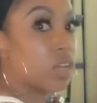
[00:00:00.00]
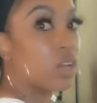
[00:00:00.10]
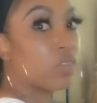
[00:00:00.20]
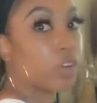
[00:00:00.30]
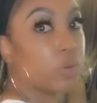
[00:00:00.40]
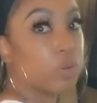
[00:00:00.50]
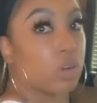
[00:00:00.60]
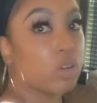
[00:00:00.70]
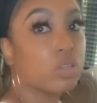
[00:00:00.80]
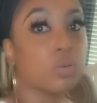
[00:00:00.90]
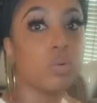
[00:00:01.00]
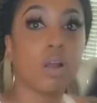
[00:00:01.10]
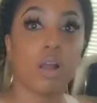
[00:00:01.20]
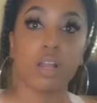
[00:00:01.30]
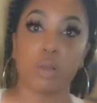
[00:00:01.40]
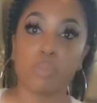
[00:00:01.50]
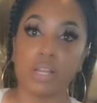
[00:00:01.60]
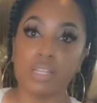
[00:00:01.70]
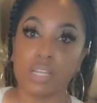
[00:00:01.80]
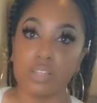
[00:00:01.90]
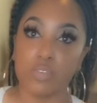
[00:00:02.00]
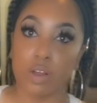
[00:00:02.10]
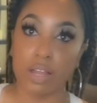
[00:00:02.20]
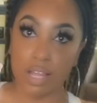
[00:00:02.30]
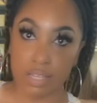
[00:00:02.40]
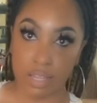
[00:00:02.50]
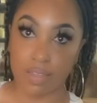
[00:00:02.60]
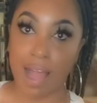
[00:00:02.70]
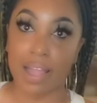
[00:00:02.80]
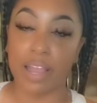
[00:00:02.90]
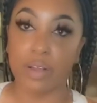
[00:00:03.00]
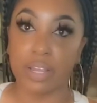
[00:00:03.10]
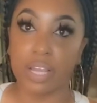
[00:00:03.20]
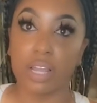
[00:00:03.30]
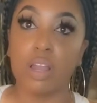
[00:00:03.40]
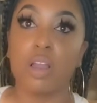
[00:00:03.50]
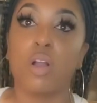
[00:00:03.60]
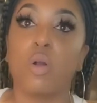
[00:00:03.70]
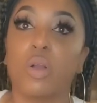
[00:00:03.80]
for you girls who are compressing as far as the thigh area, or